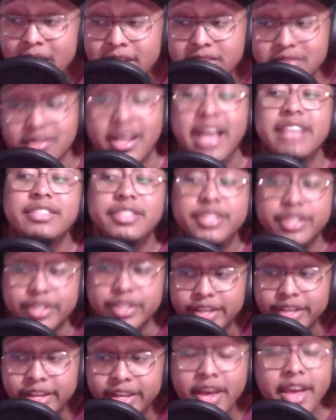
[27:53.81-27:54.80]
So that's
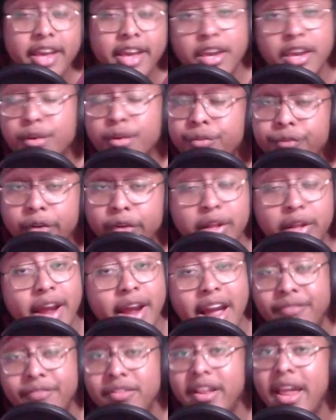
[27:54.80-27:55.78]
good. Kendall Fuller,
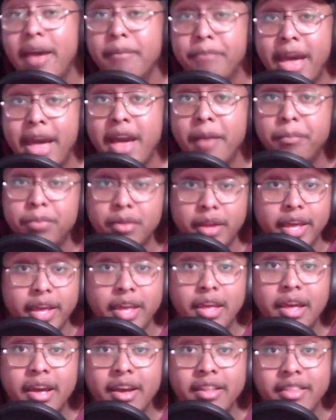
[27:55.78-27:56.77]
after that bad
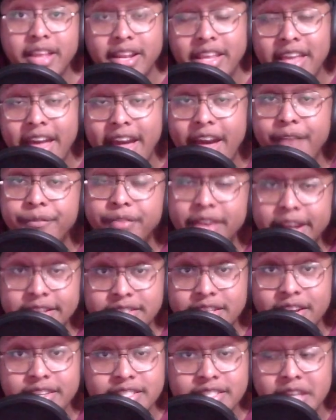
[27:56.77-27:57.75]
play that he had for that
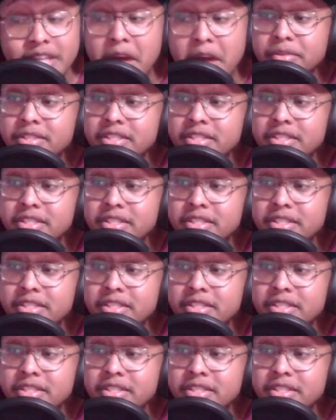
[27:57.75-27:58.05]
touchdown,